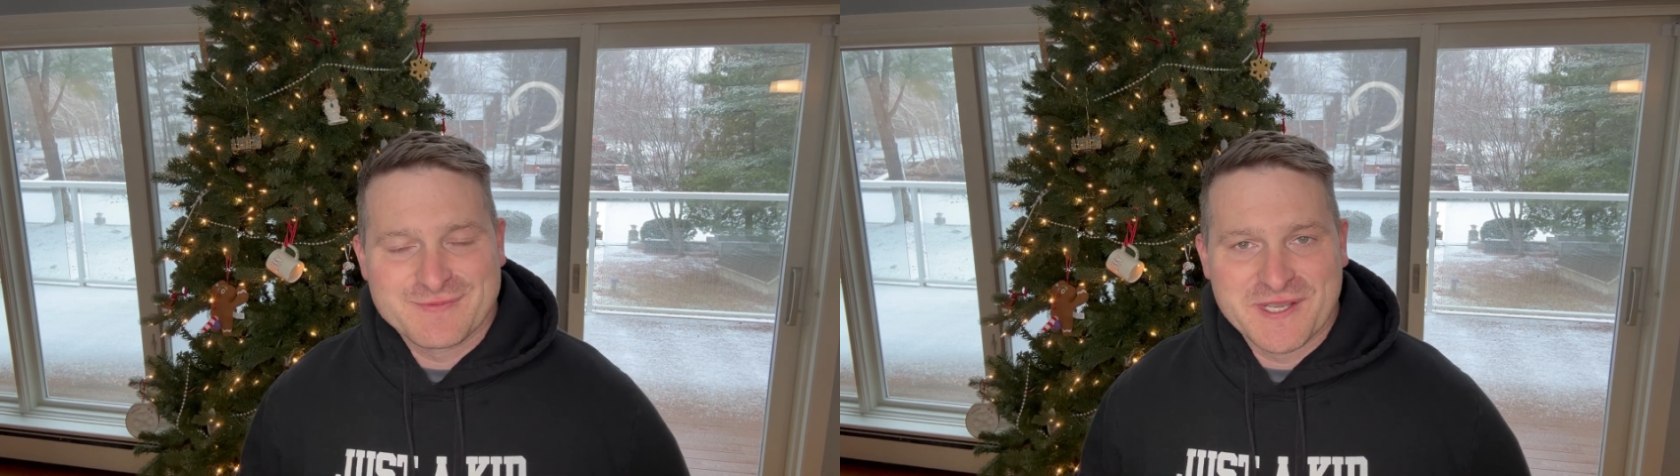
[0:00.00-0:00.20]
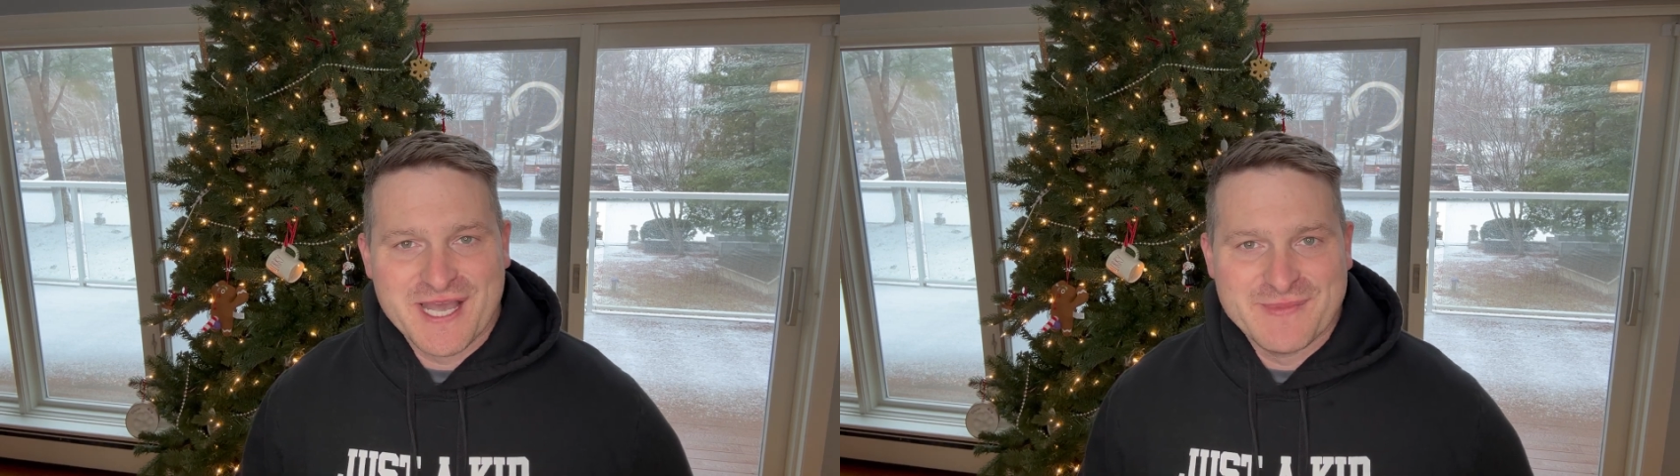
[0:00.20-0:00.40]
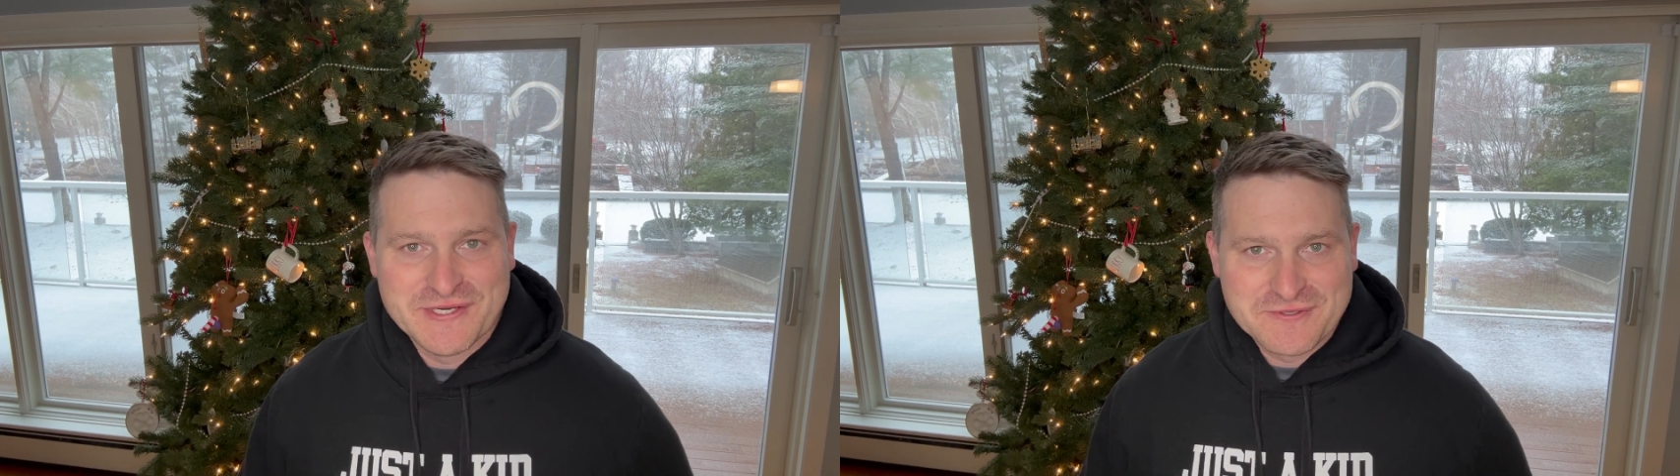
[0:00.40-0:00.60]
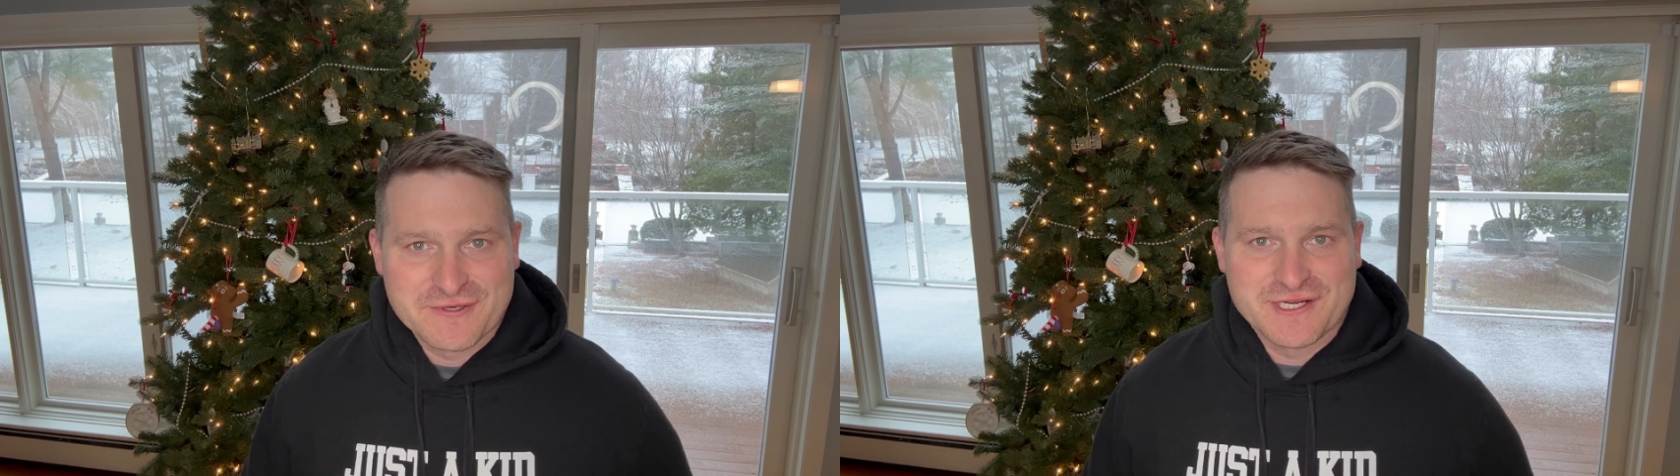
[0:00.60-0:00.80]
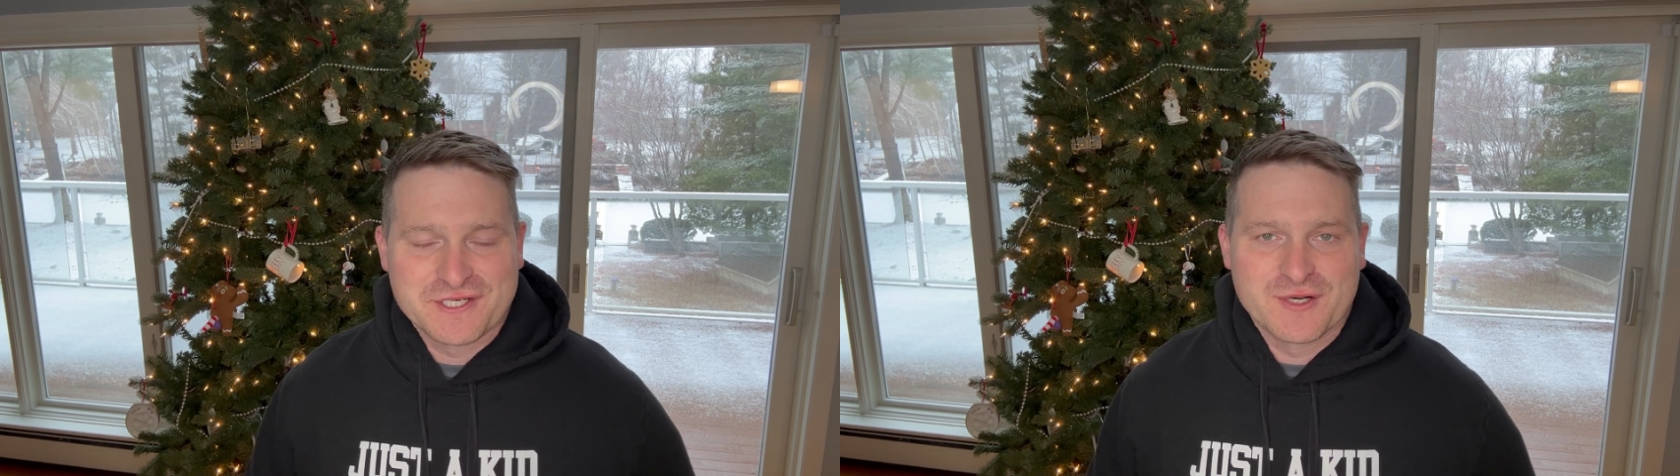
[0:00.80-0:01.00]
become a new
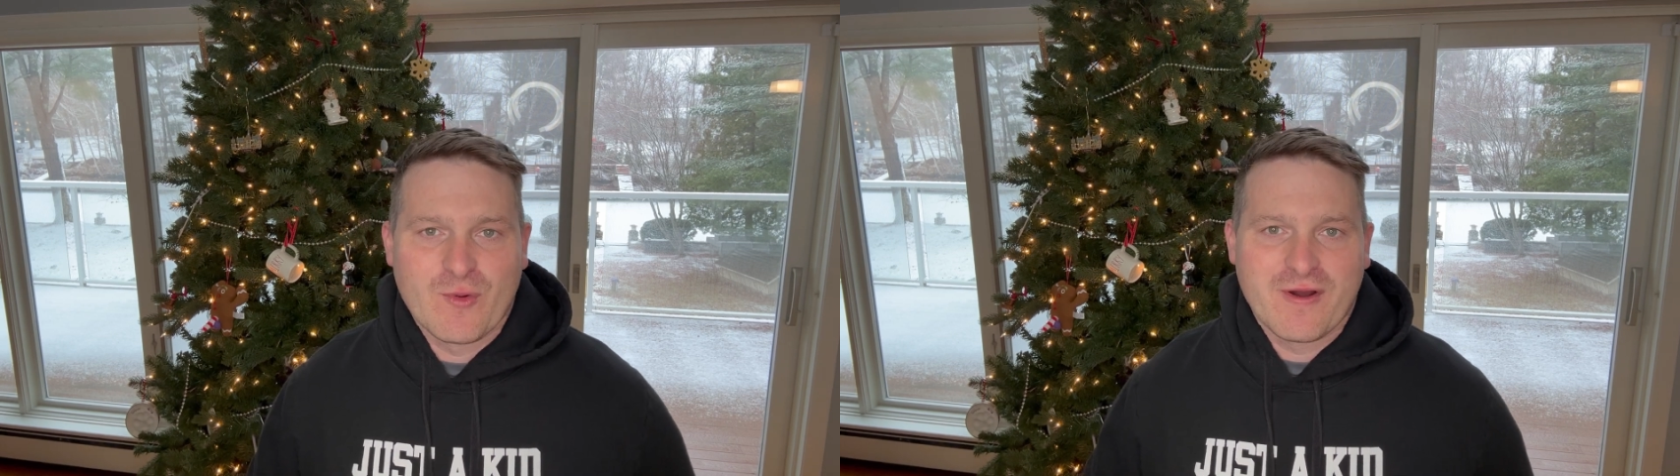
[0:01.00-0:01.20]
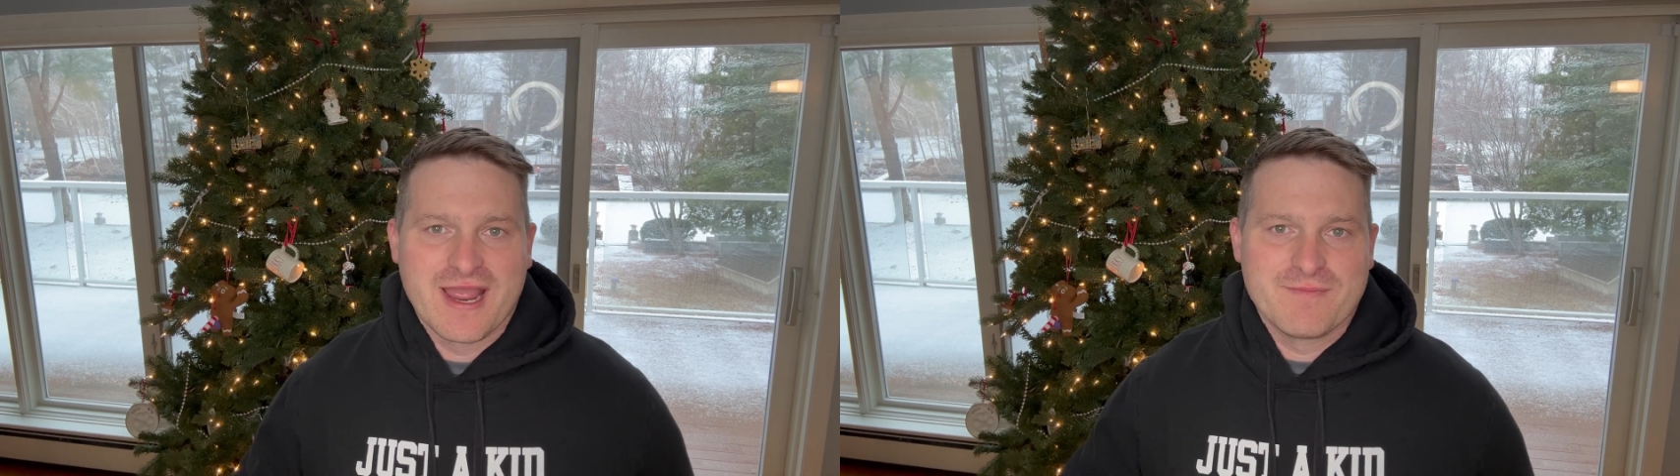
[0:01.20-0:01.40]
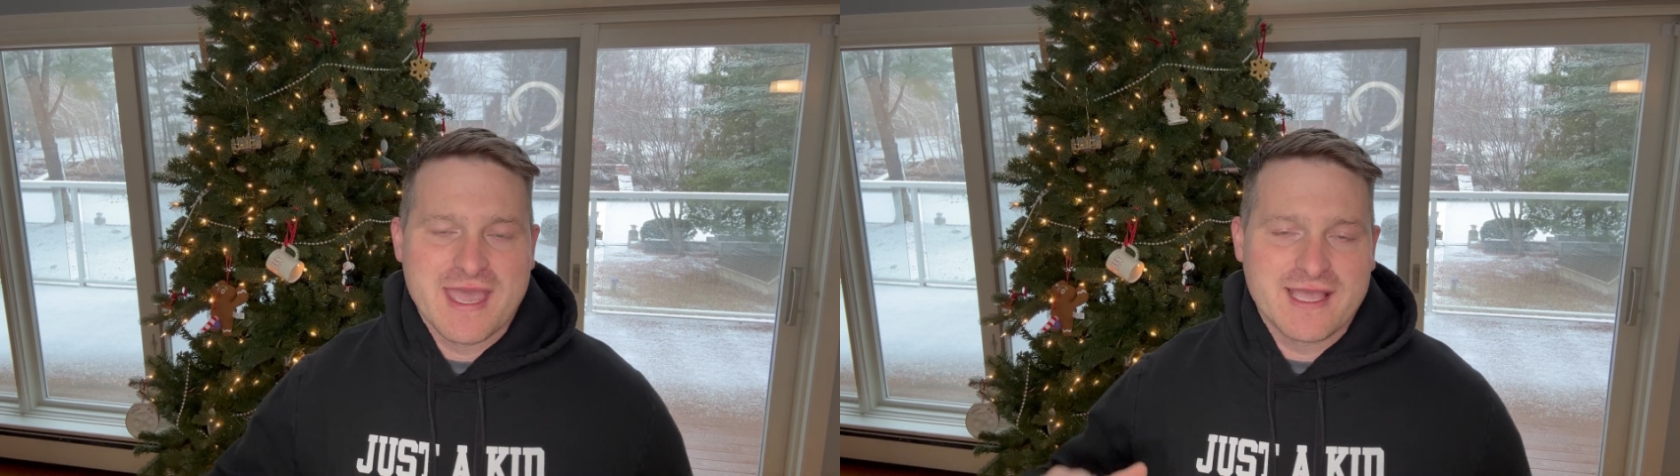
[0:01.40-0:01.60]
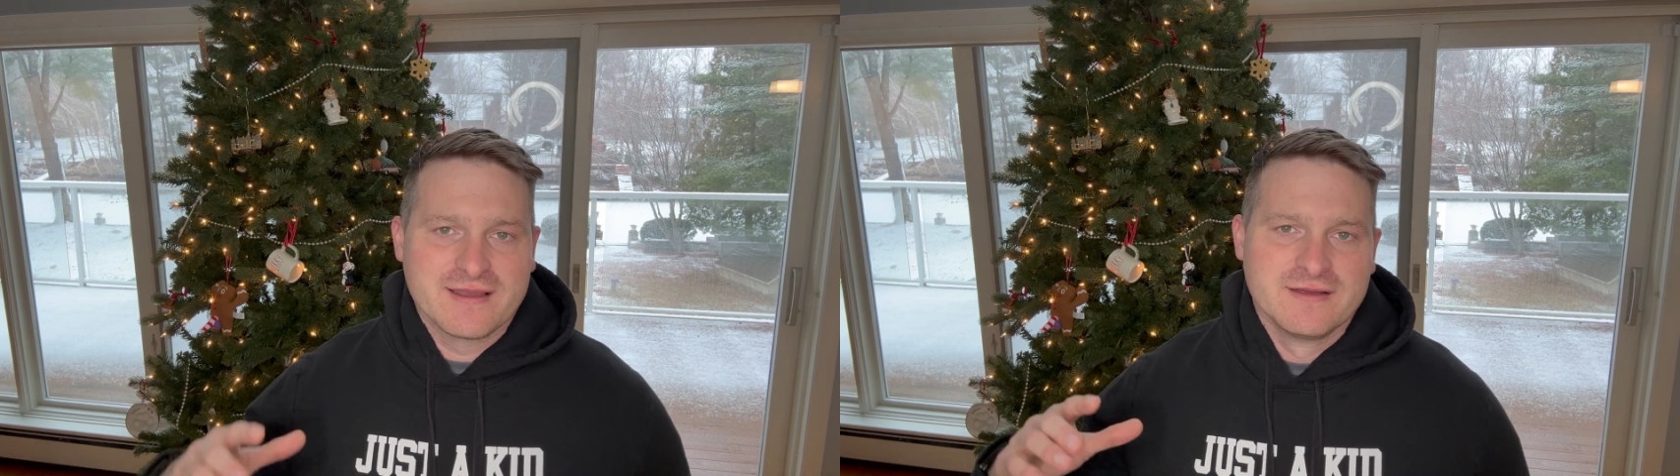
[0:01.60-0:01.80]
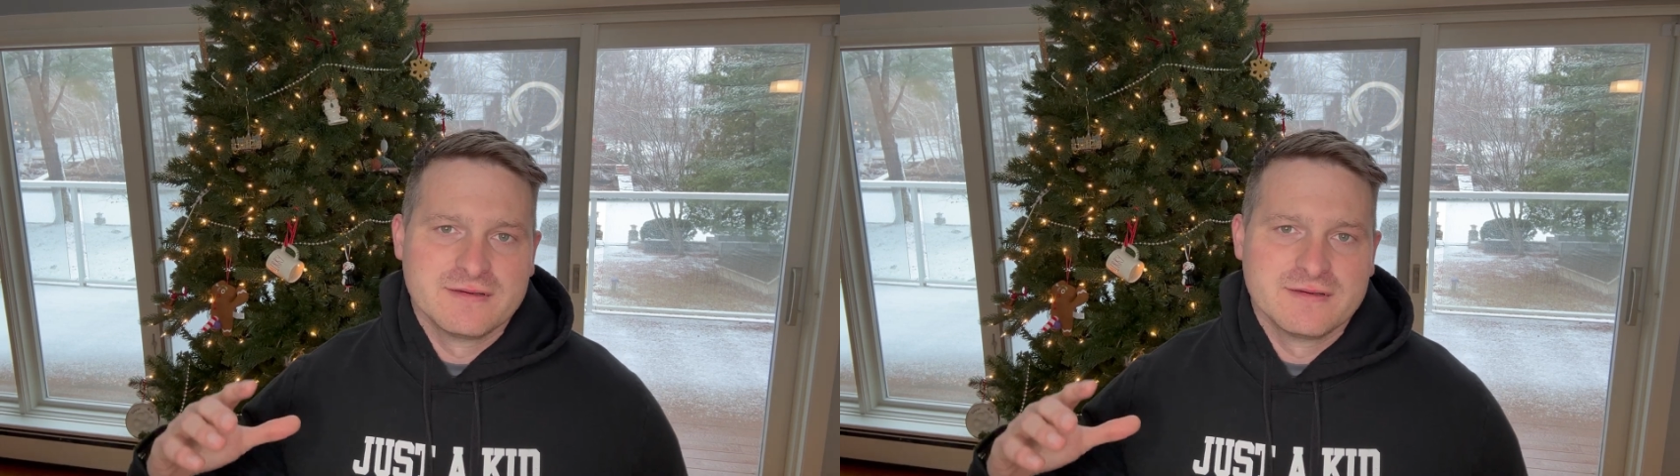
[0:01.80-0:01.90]
tradition where I make